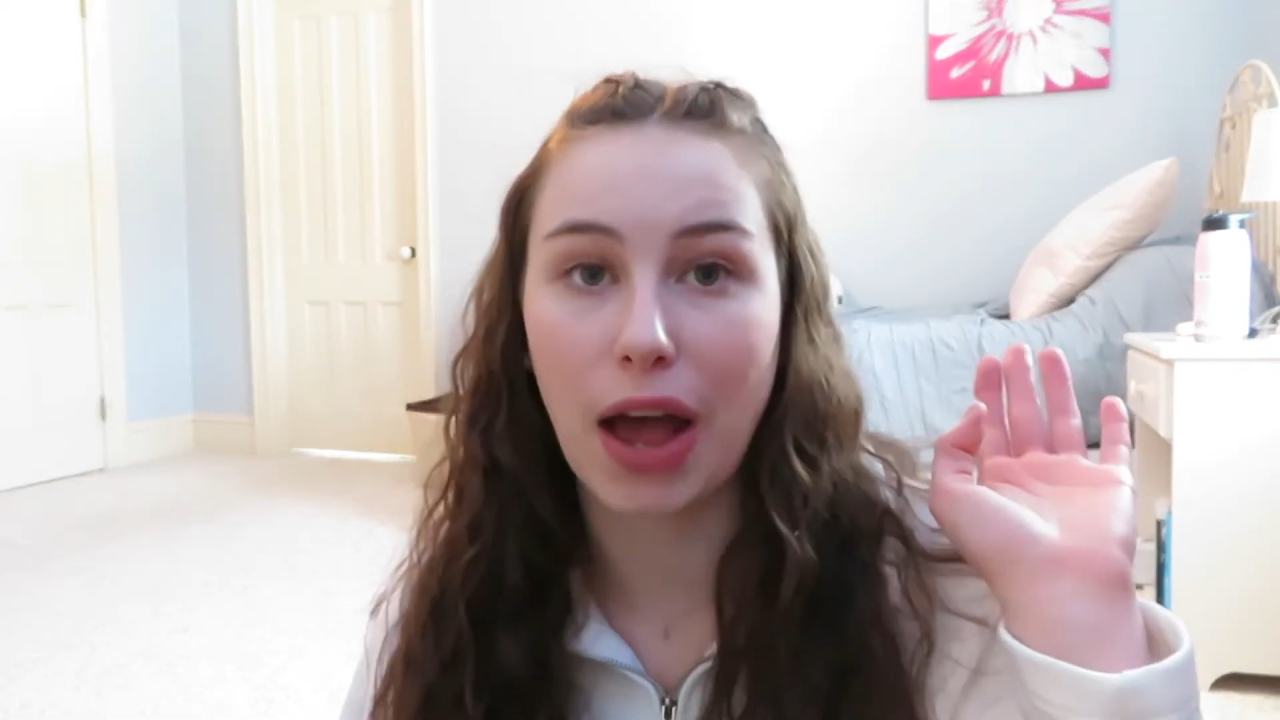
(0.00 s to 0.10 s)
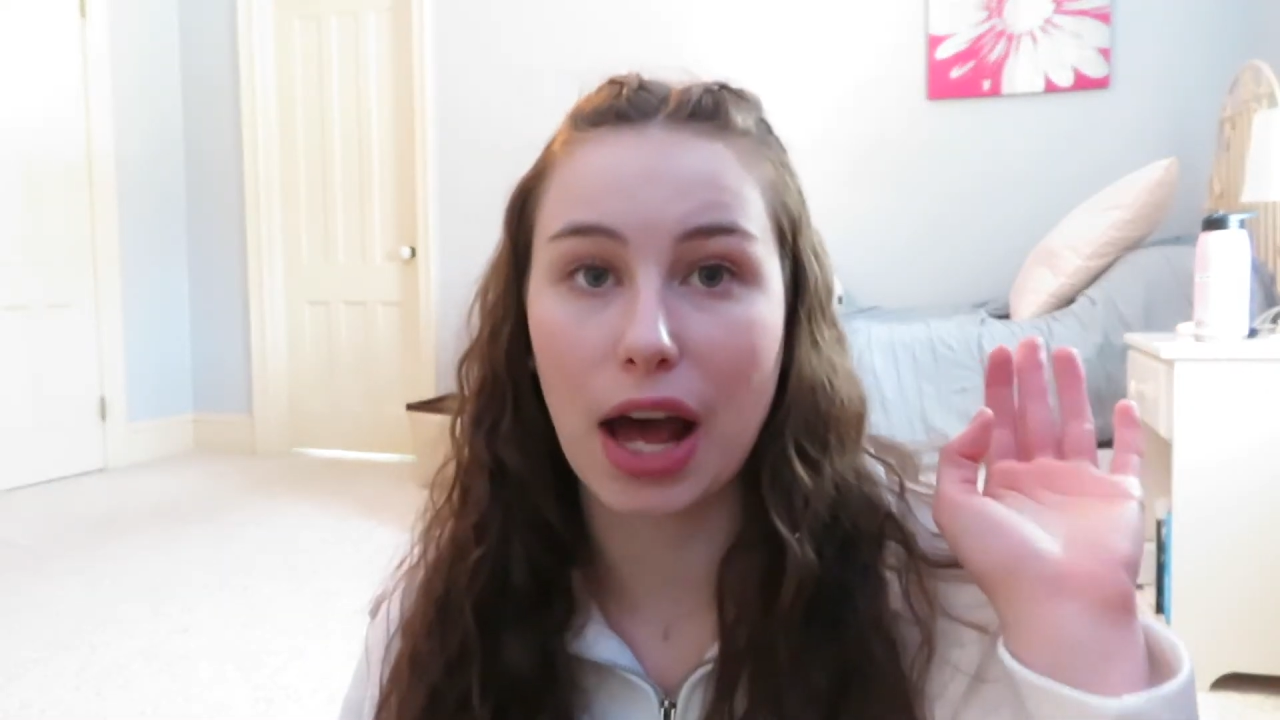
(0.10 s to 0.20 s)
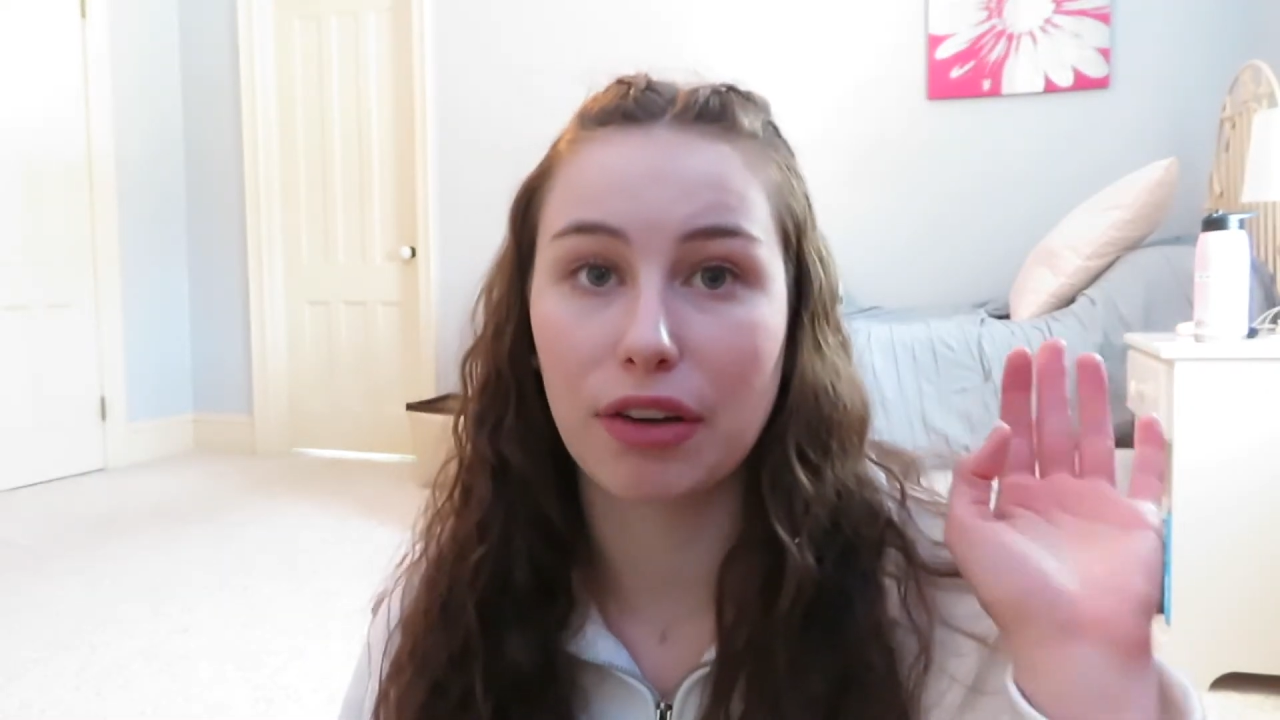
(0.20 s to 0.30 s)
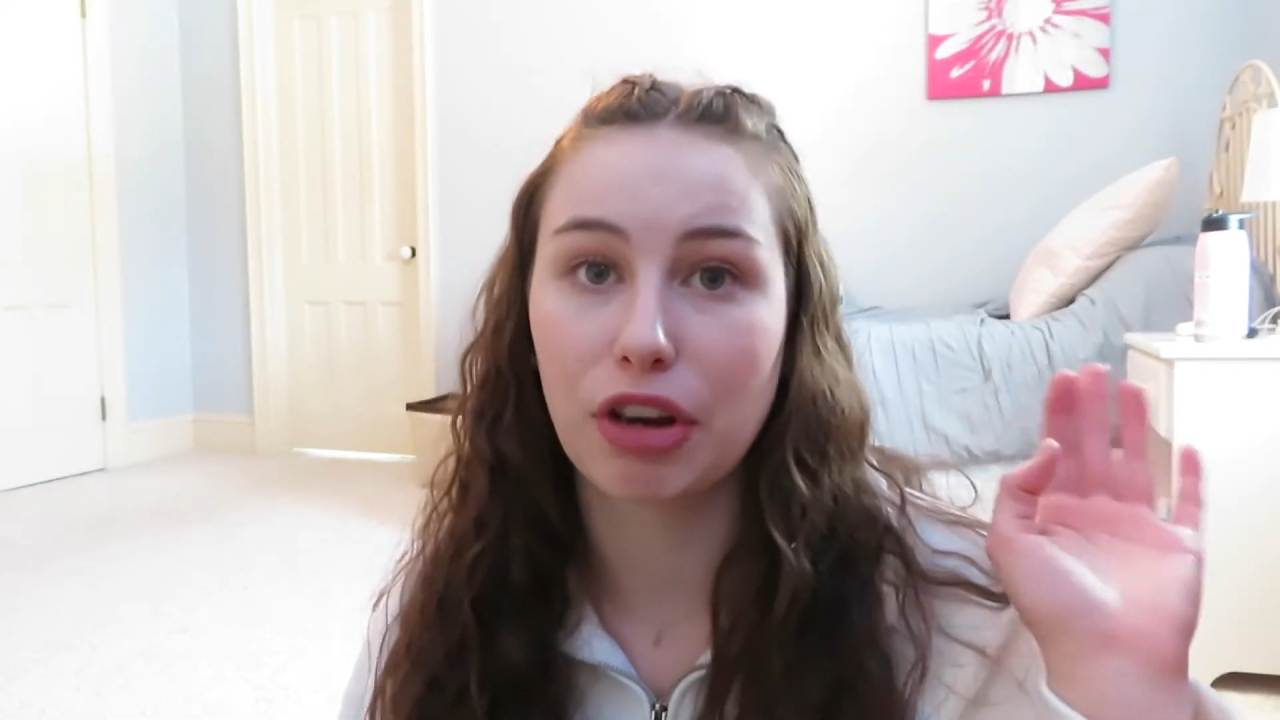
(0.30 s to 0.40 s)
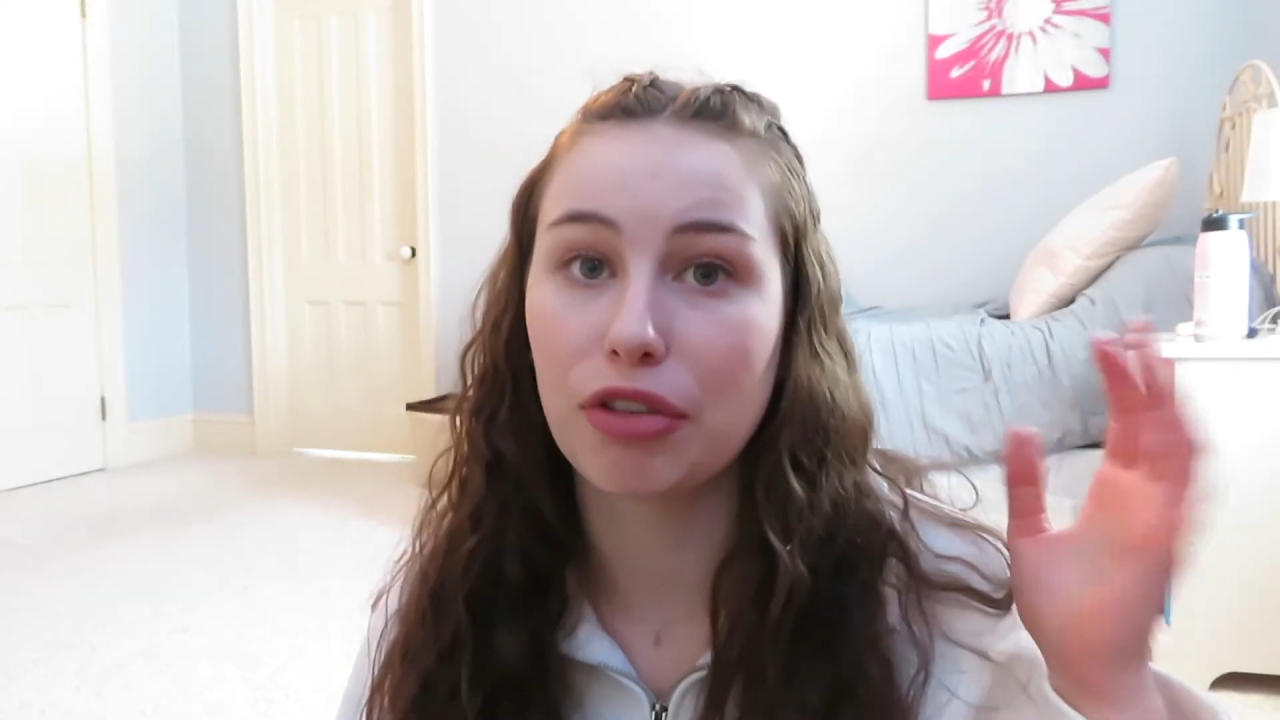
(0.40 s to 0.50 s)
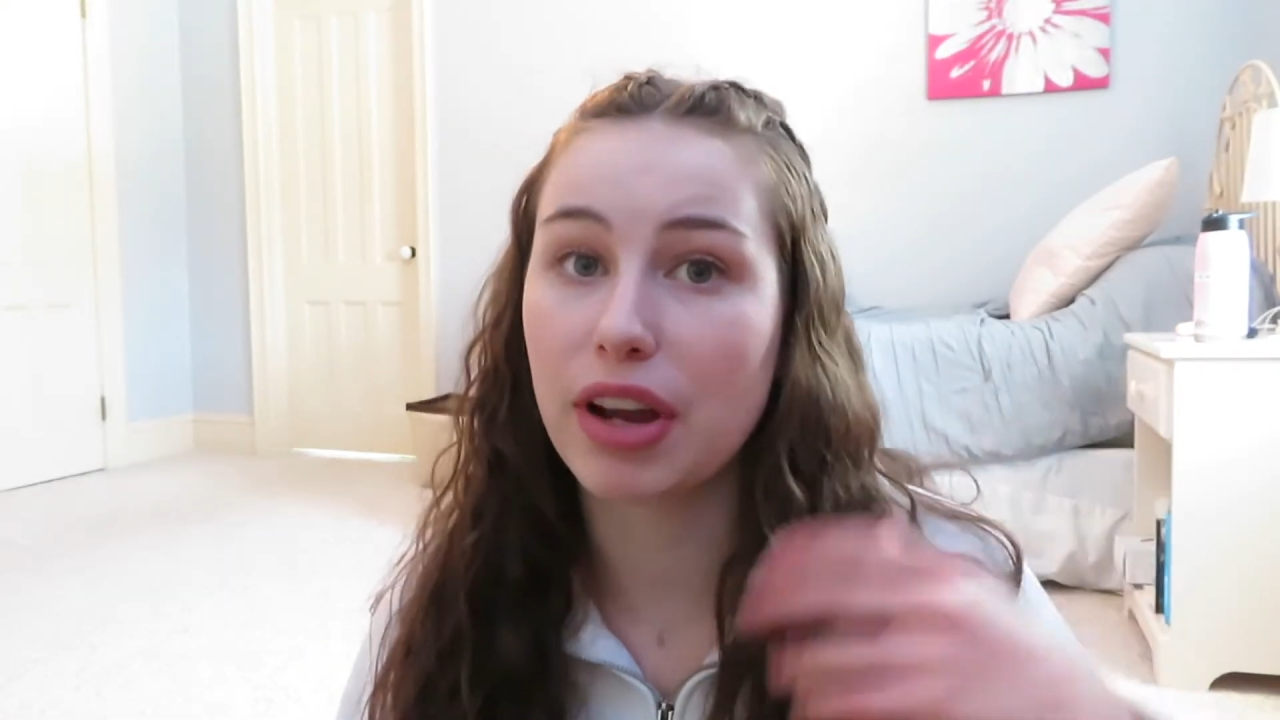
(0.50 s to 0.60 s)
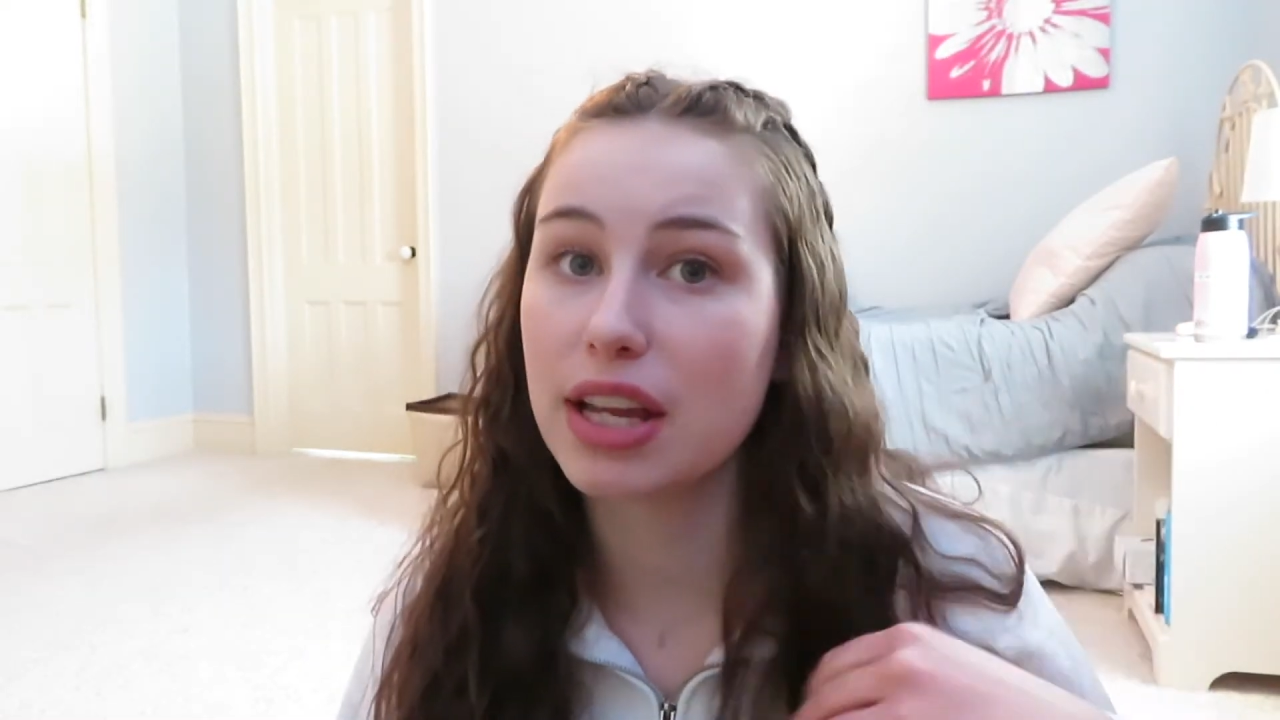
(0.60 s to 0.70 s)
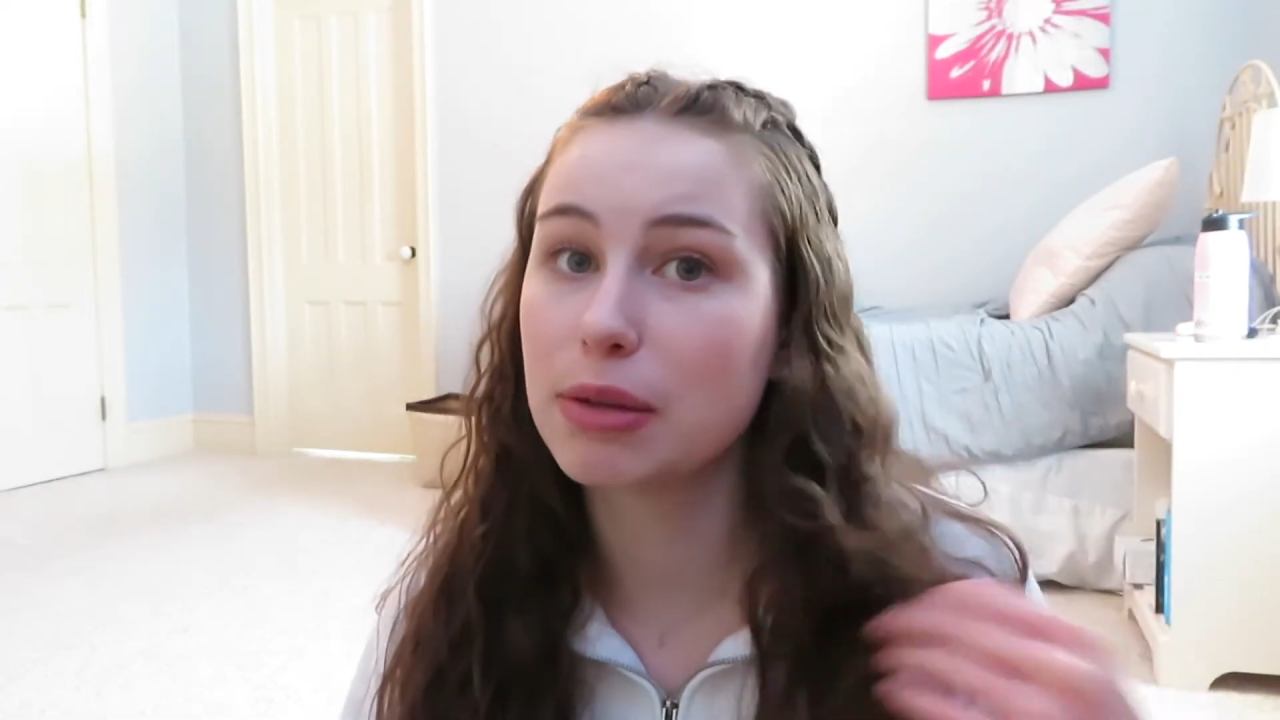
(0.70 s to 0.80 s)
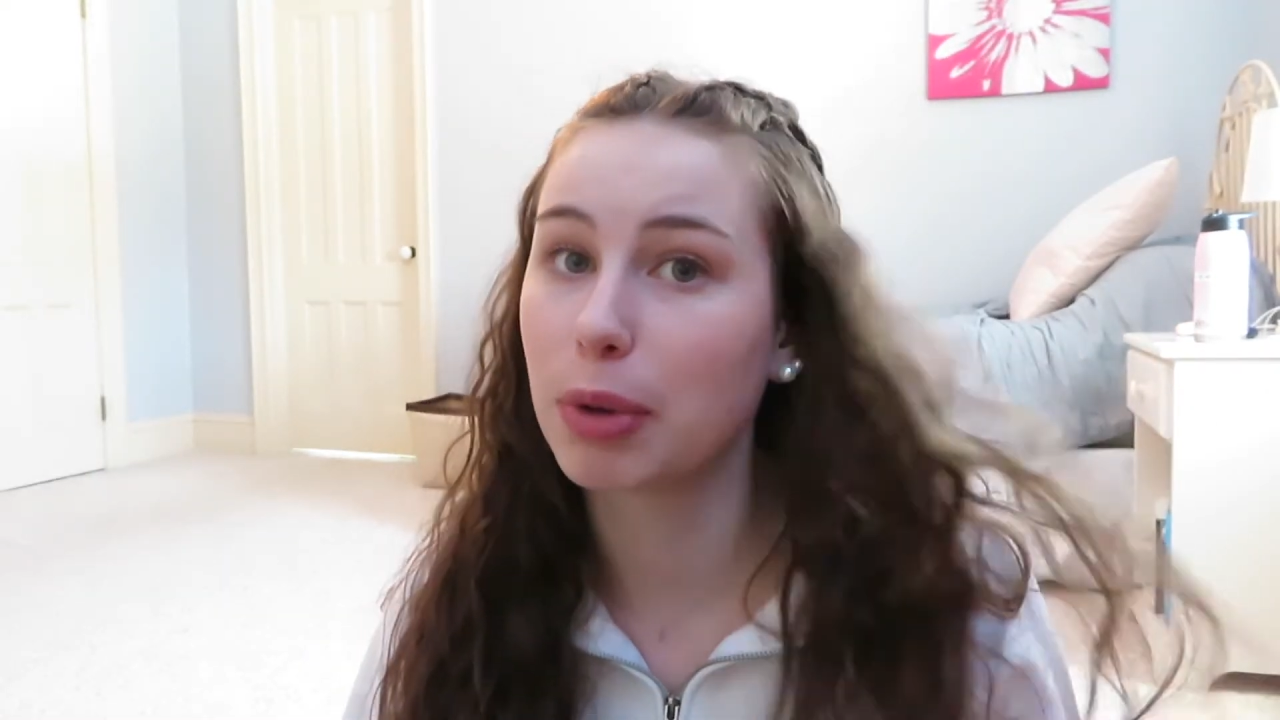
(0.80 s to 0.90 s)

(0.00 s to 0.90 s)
out of your face